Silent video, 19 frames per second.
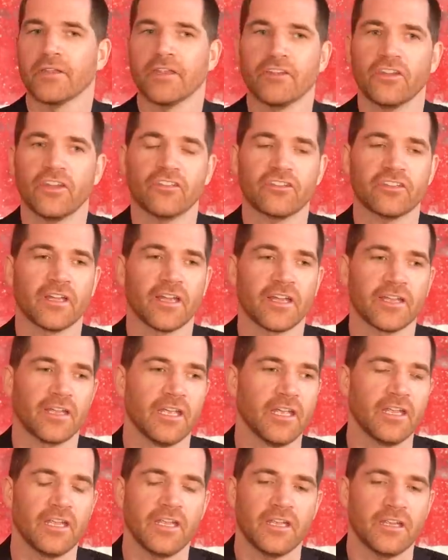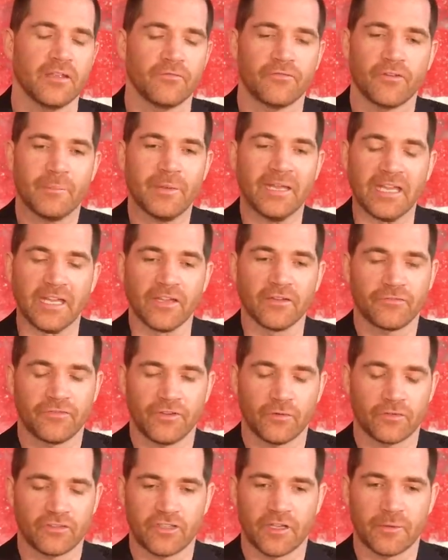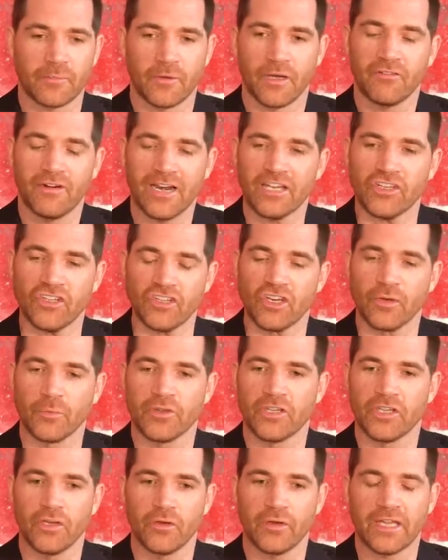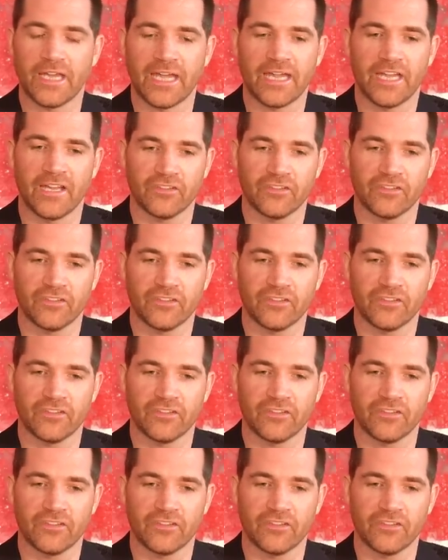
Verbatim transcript: it's like for me, it feels like my relationship with the UK.